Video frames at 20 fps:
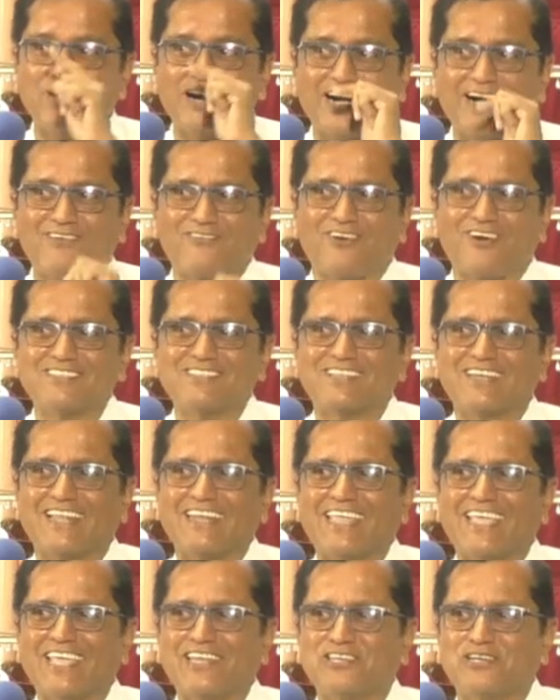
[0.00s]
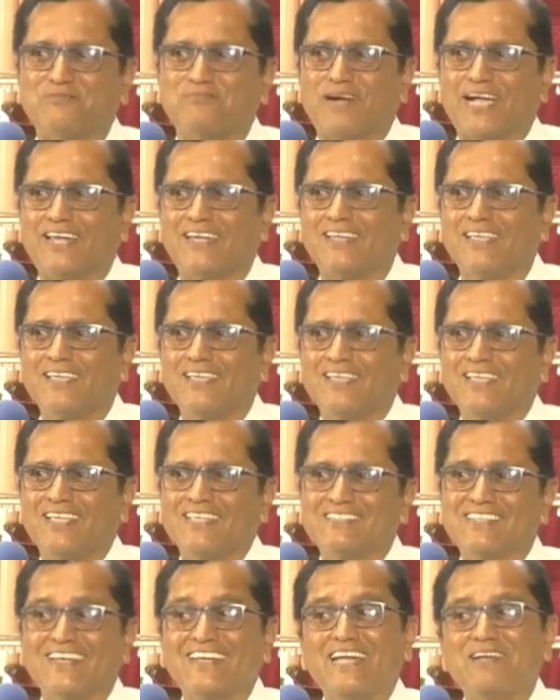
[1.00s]
Guha, what's running in your mind?
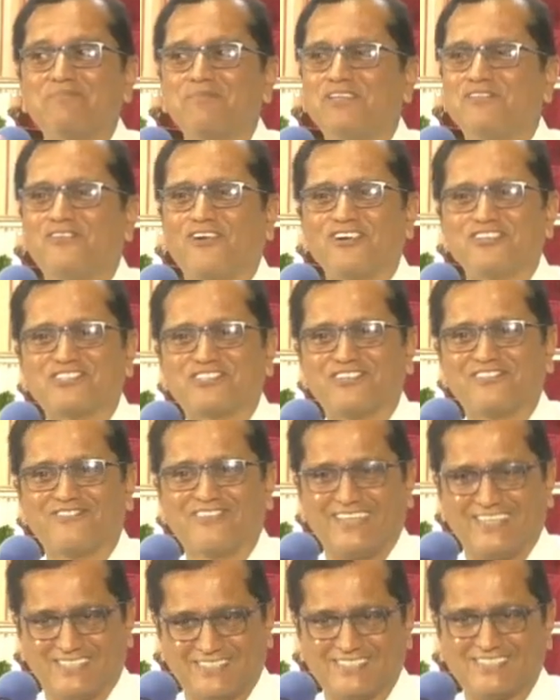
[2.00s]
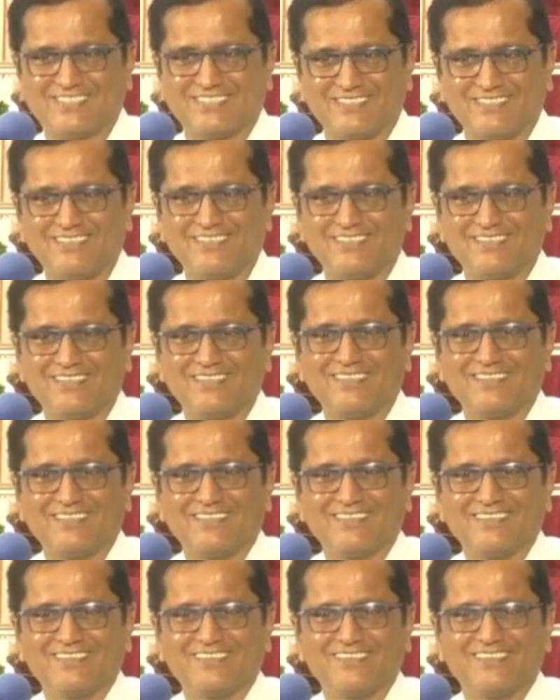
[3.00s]
He said, Let me wash your feet.
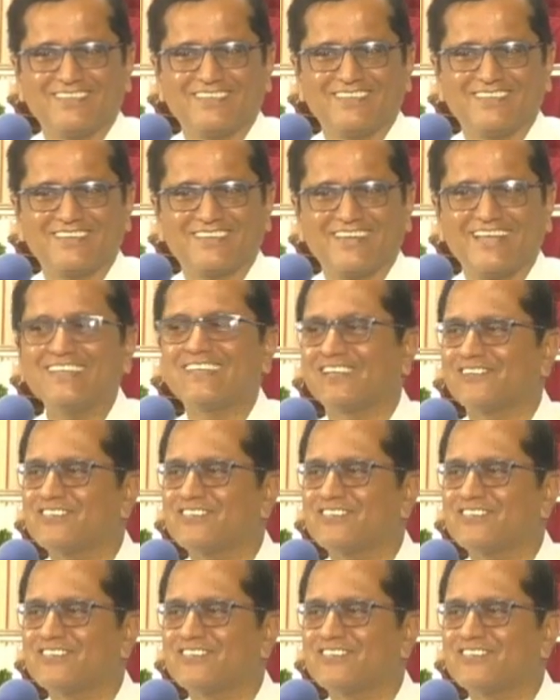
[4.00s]
Right?